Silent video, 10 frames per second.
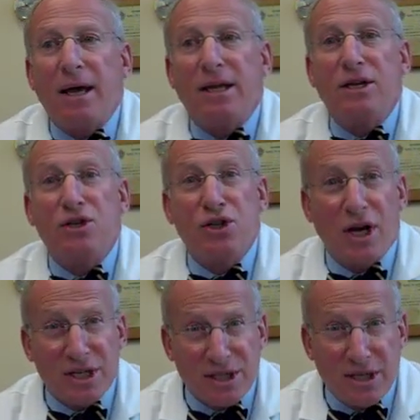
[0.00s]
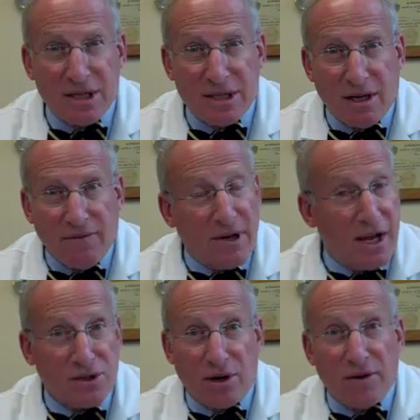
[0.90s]
It adjusts itself. It
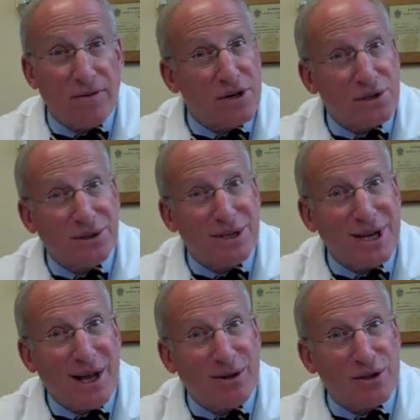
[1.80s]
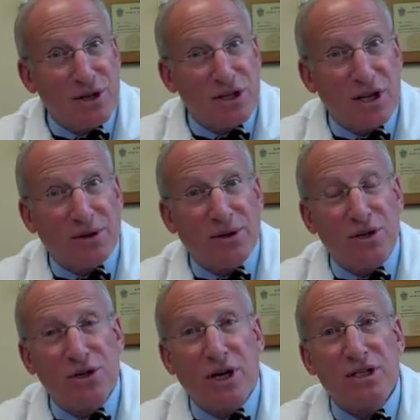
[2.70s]
has artificial intelligence. It will
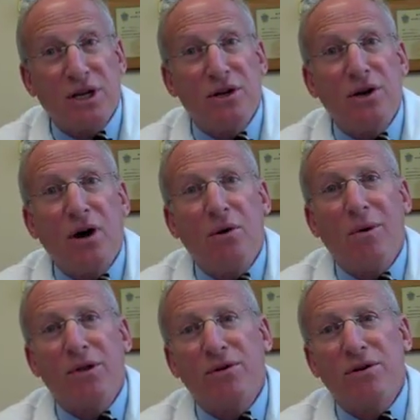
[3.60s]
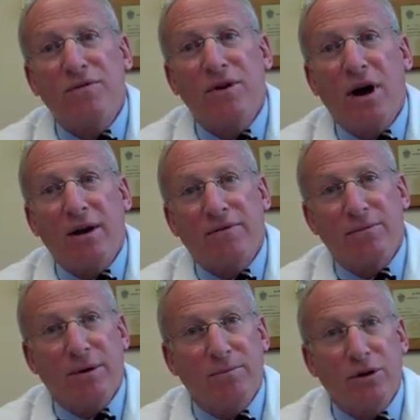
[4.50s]
adjust and know whether you've gone
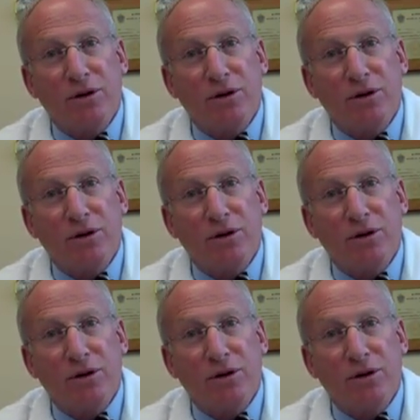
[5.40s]
from a